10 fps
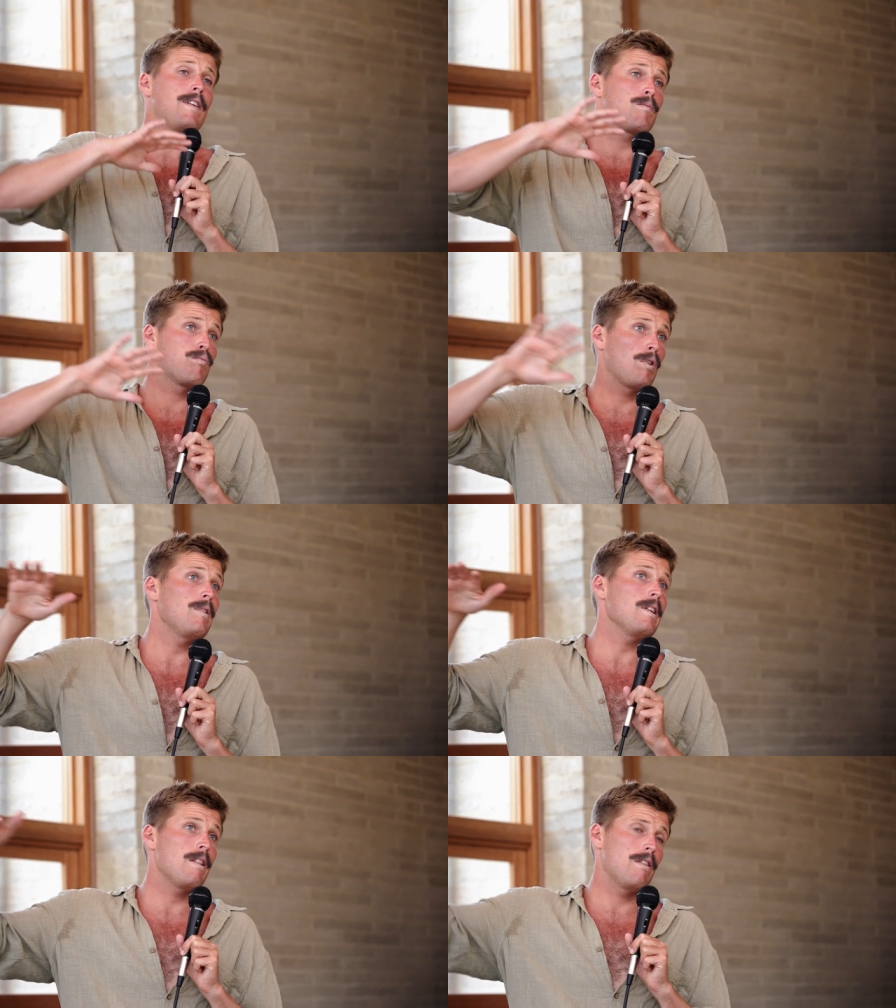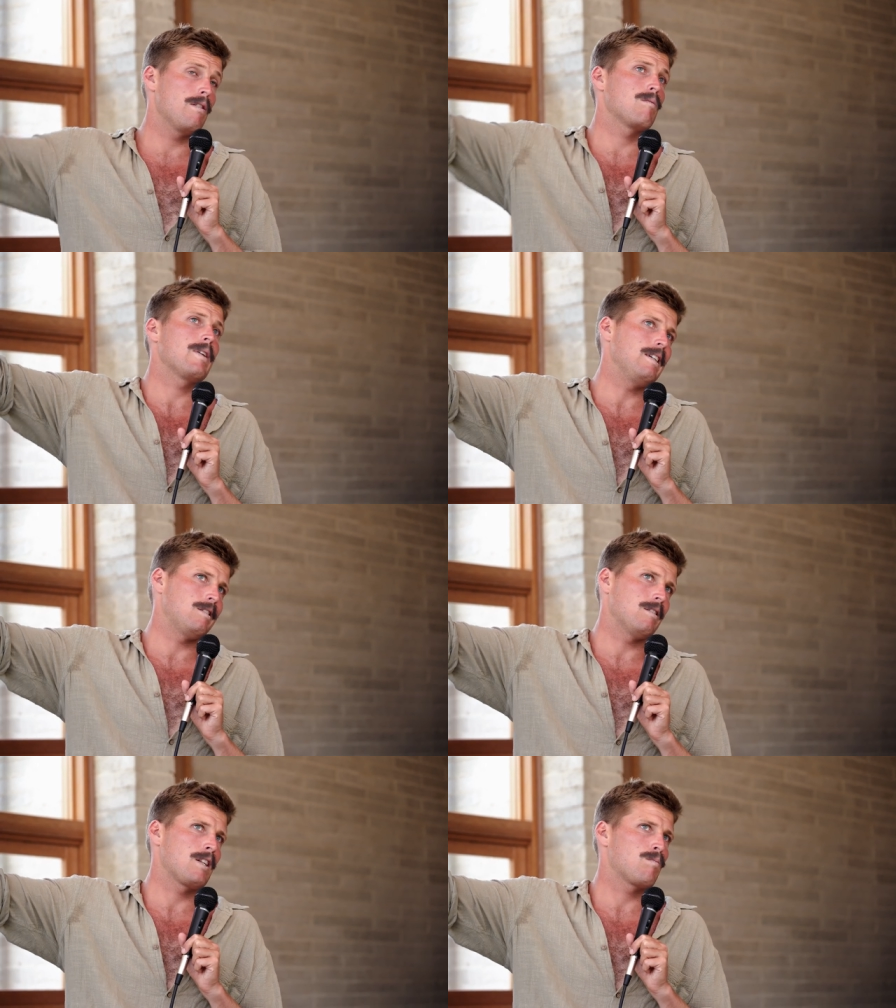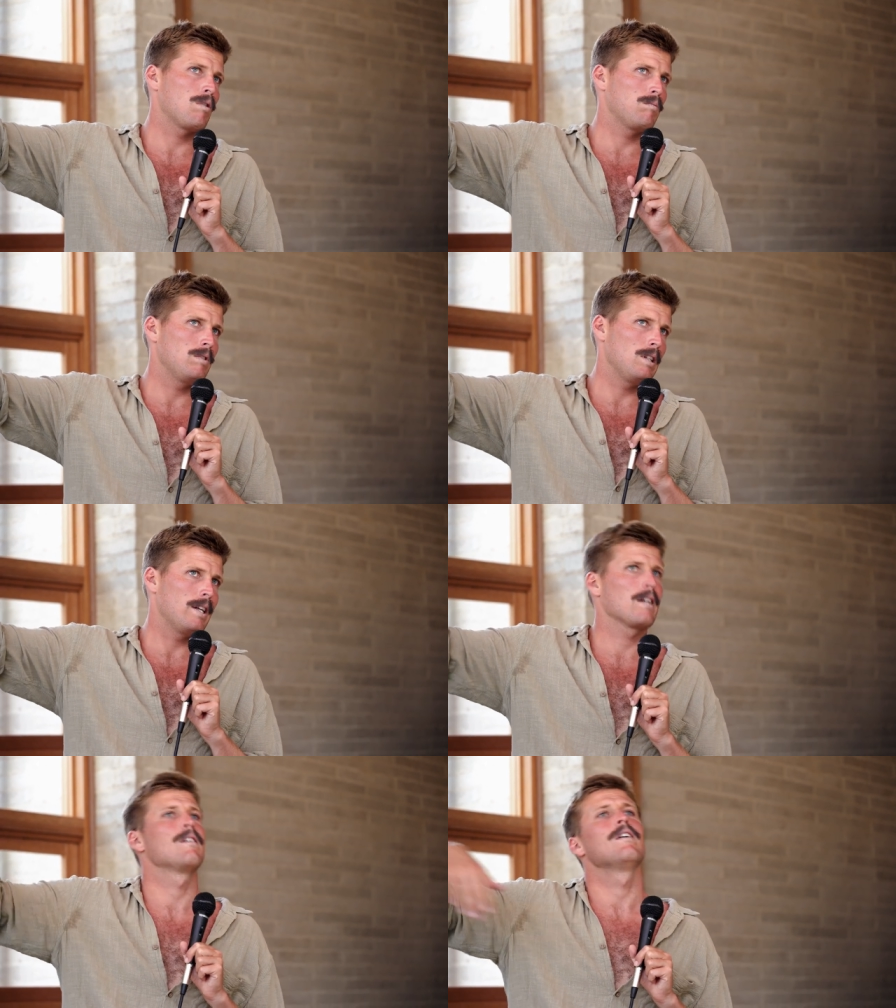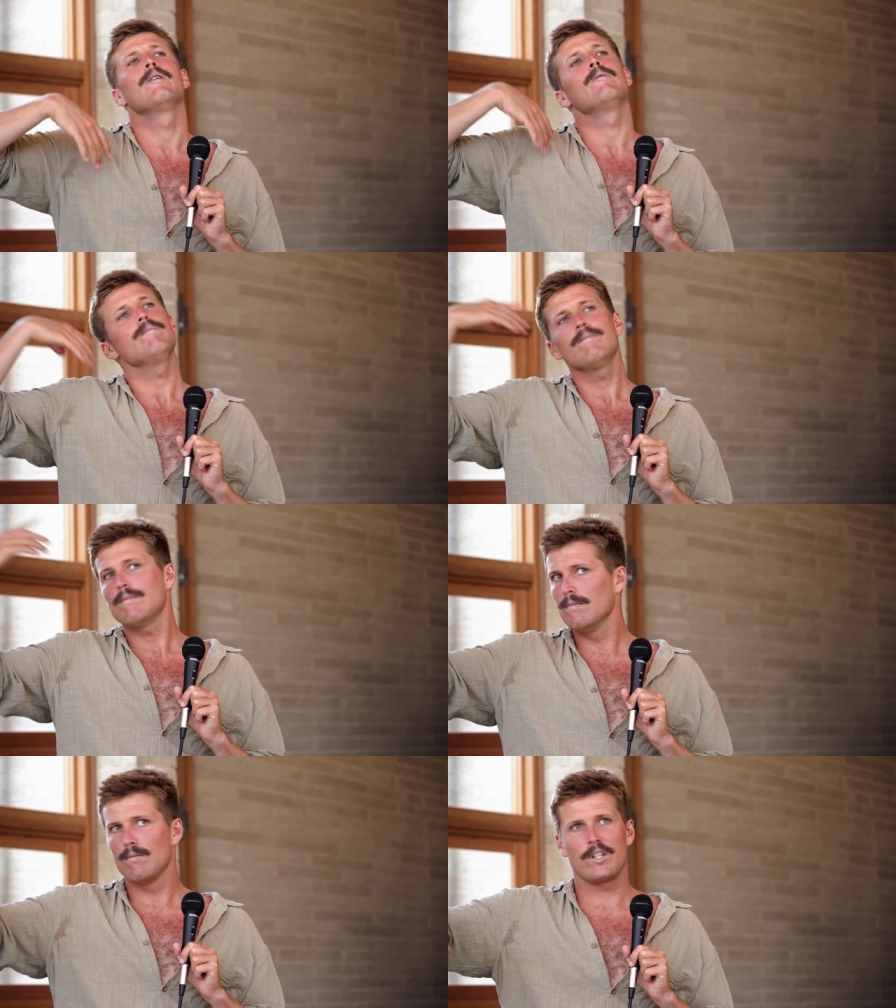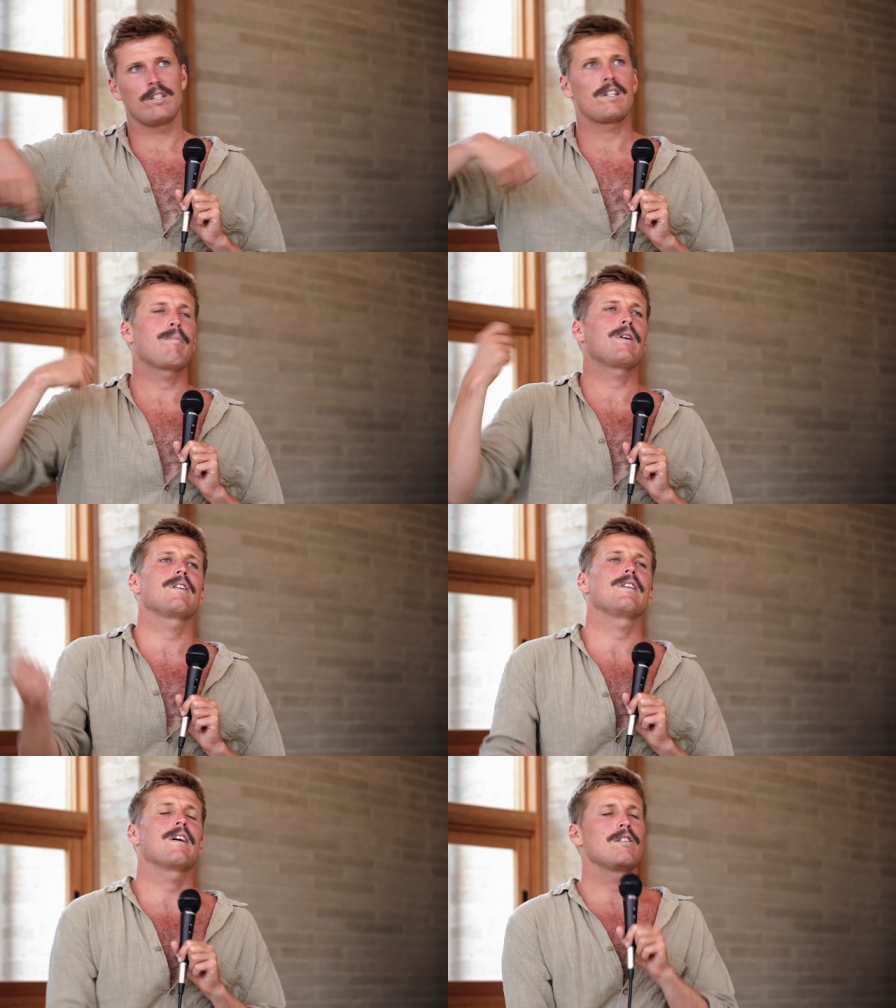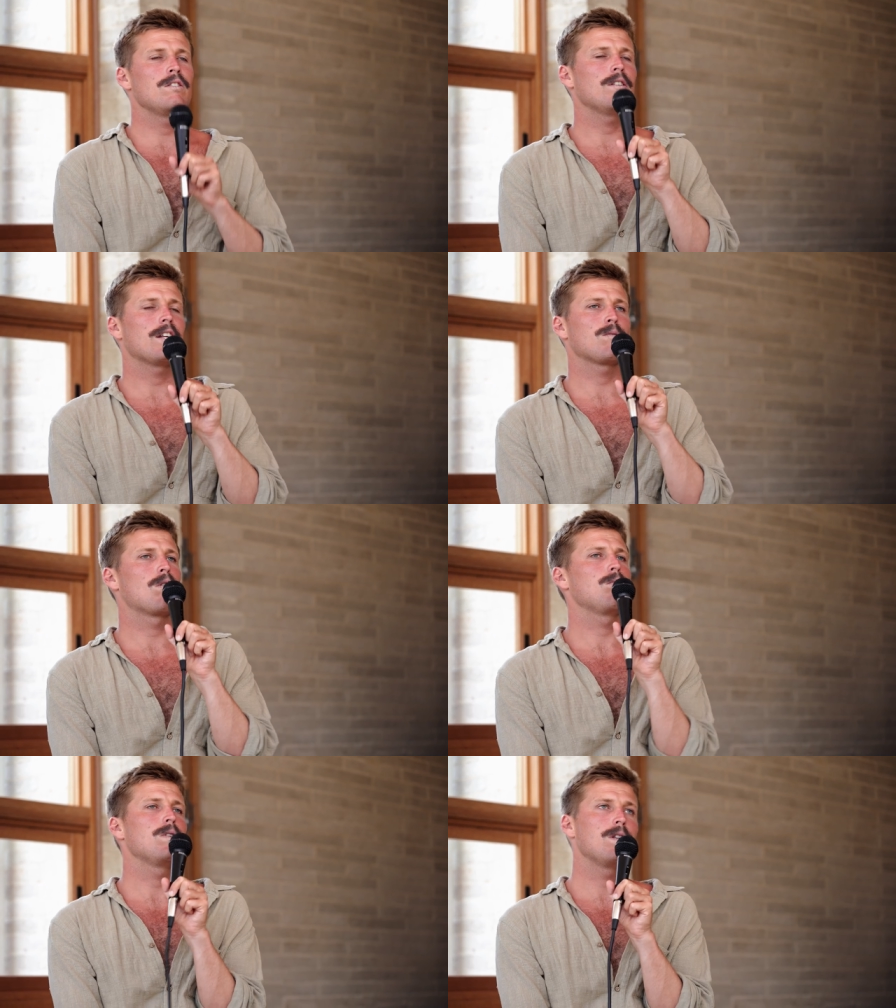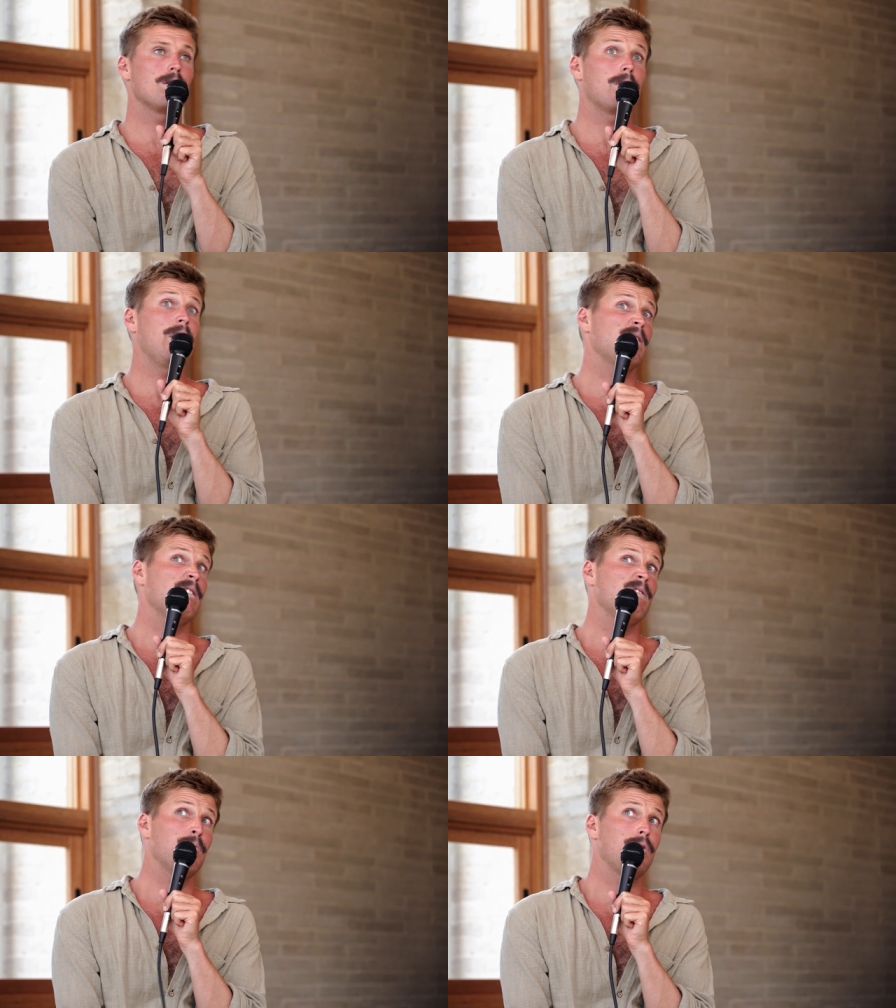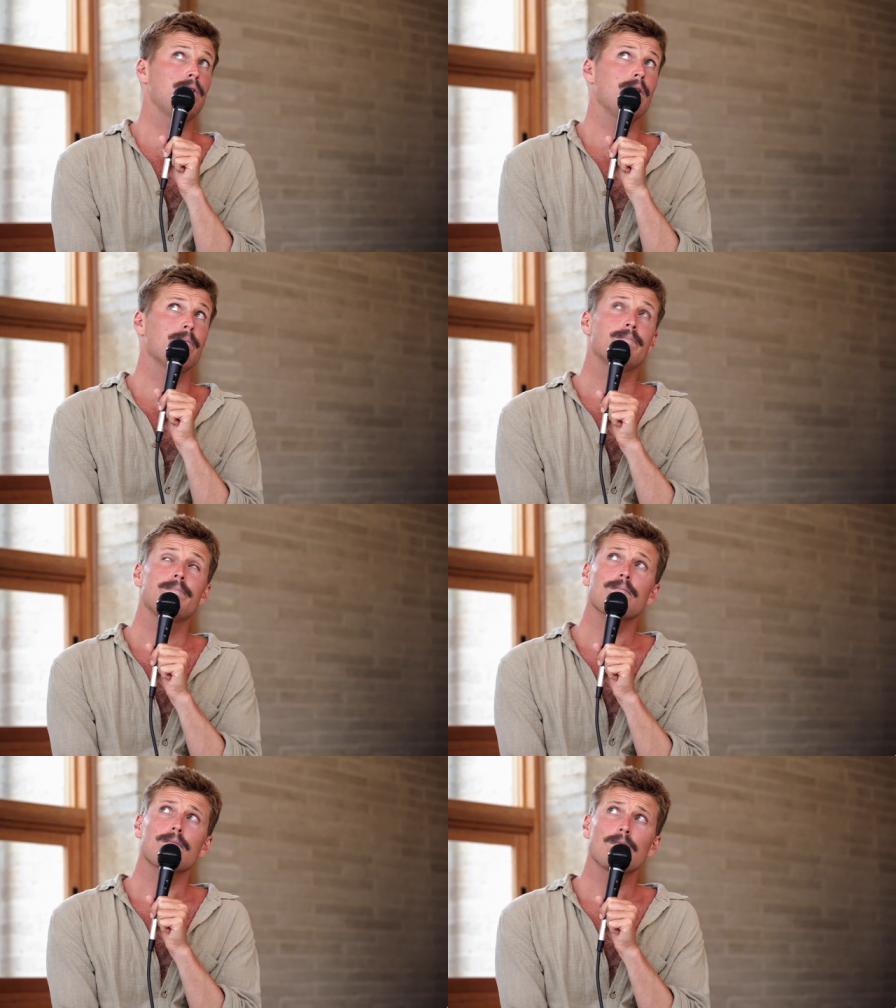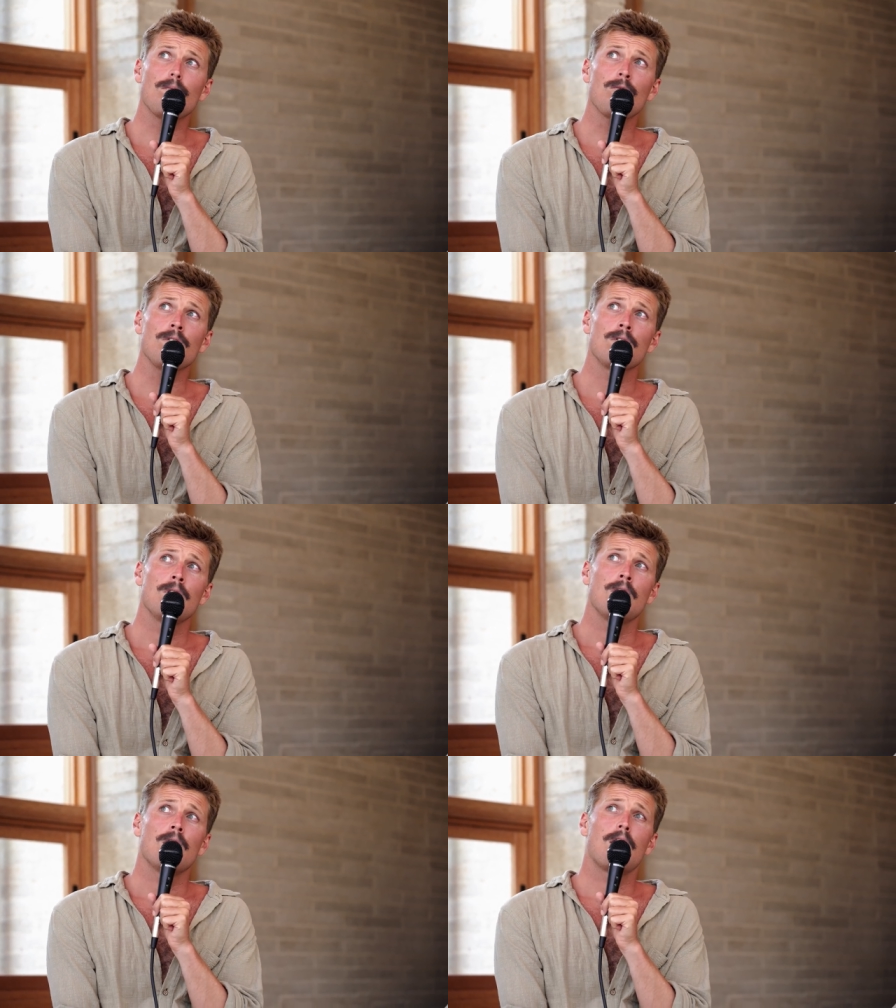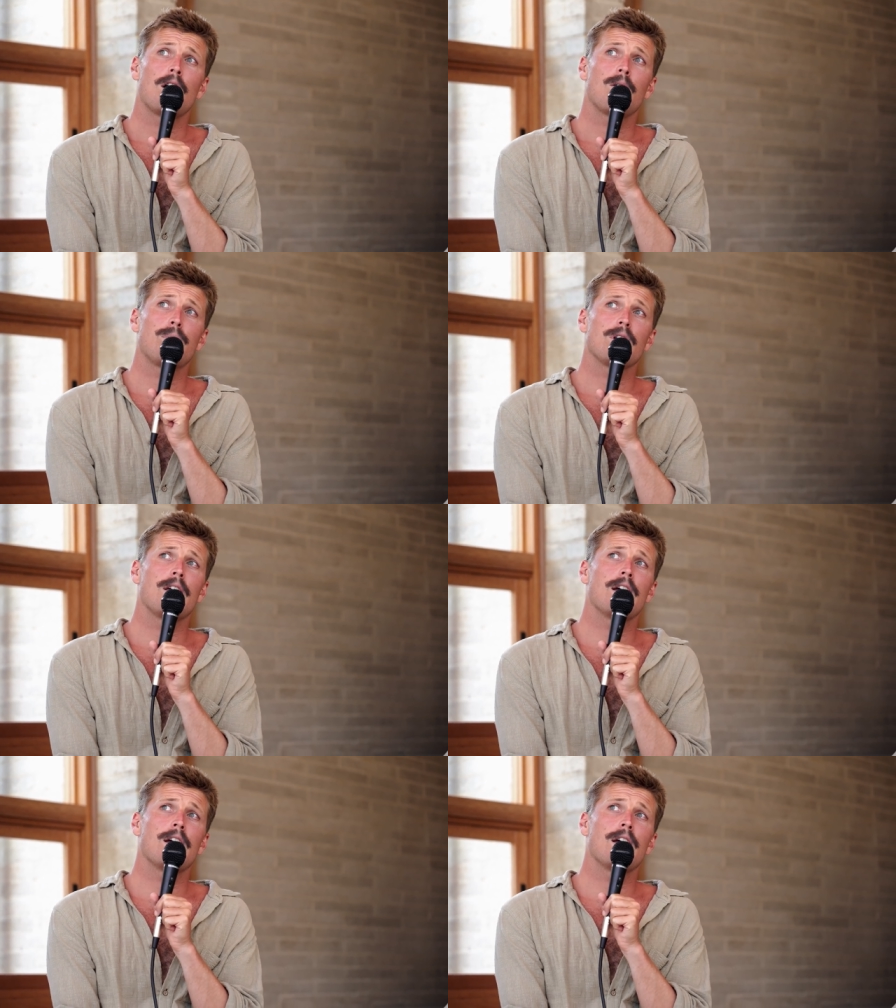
That's probably the reason. That's probably like when you start peeling the onion. That's probably the reason for music. Um, but